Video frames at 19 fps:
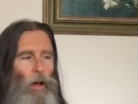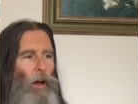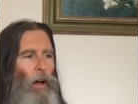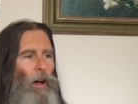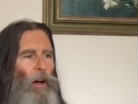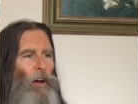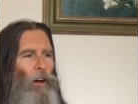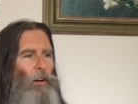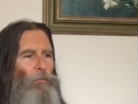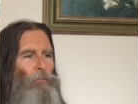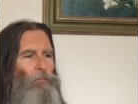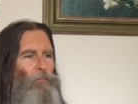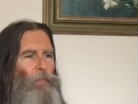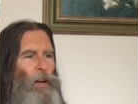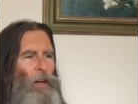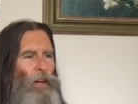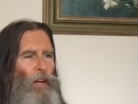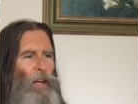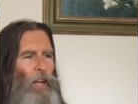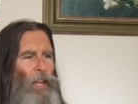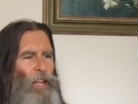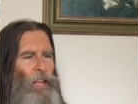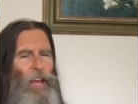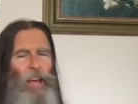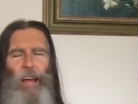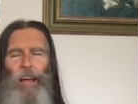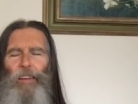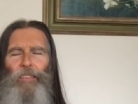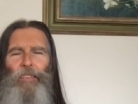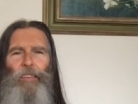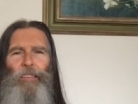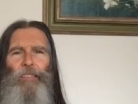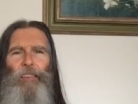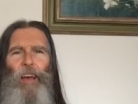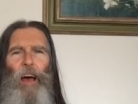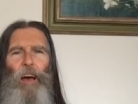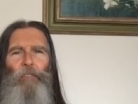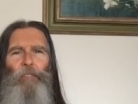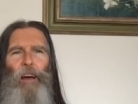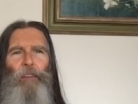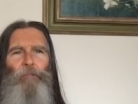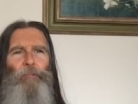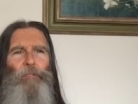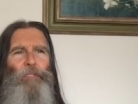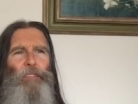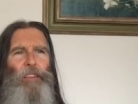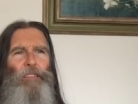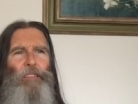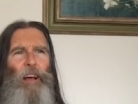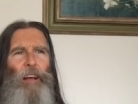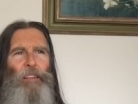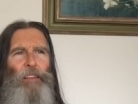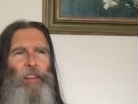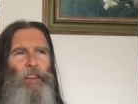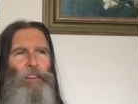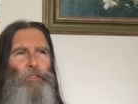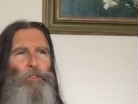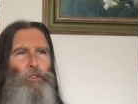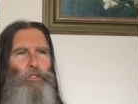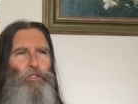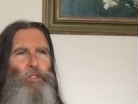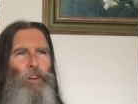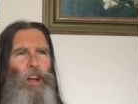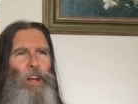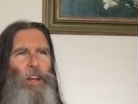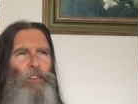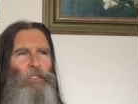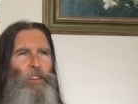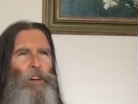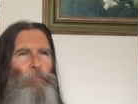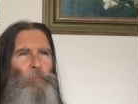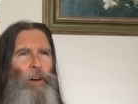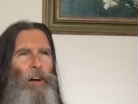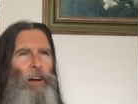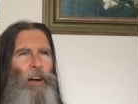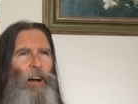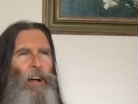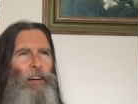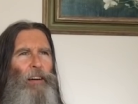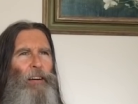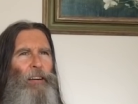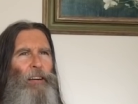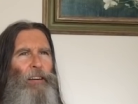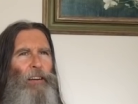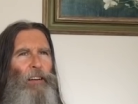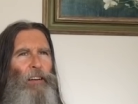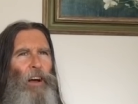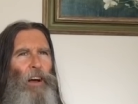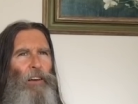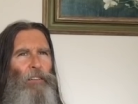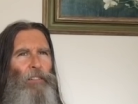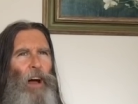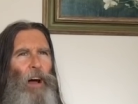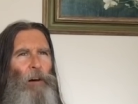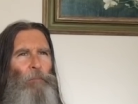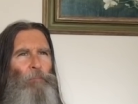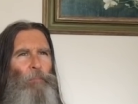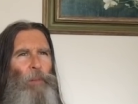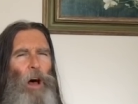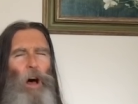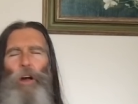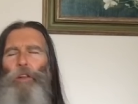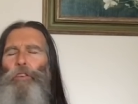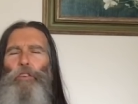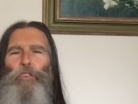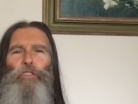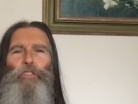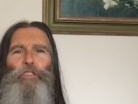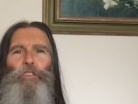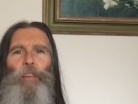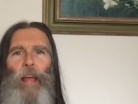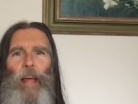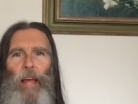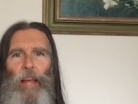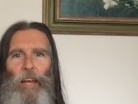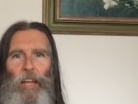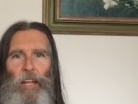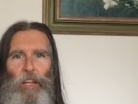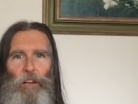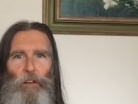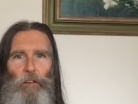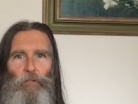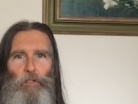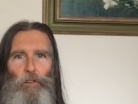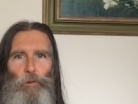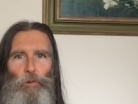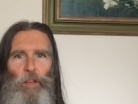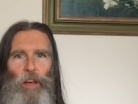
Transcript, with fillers: Um, yeah, it's just I, I, these holidays are strange. I'm uh, I'm understanding a few